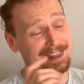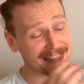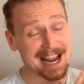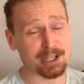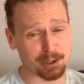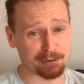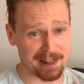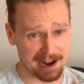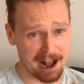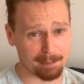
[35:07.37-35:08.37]
Thank you for
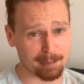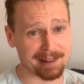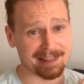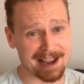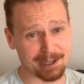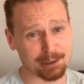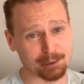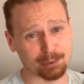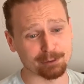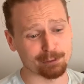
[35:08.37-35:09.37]
that compliment. Thank
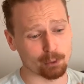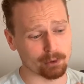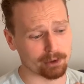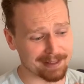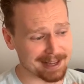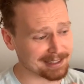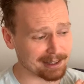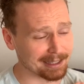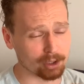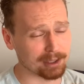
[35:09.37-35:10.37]
you for,
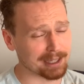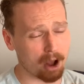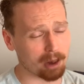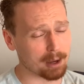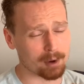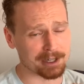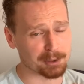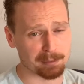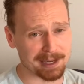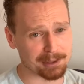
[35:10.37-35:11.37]
that's literally all I want to do
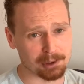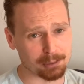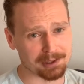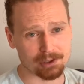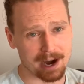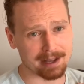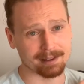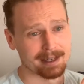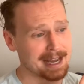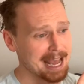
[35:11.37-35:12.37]
with my YouTube, is try
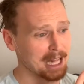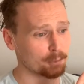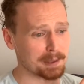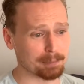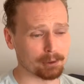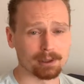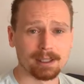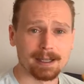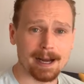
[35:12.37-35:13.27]
to help people.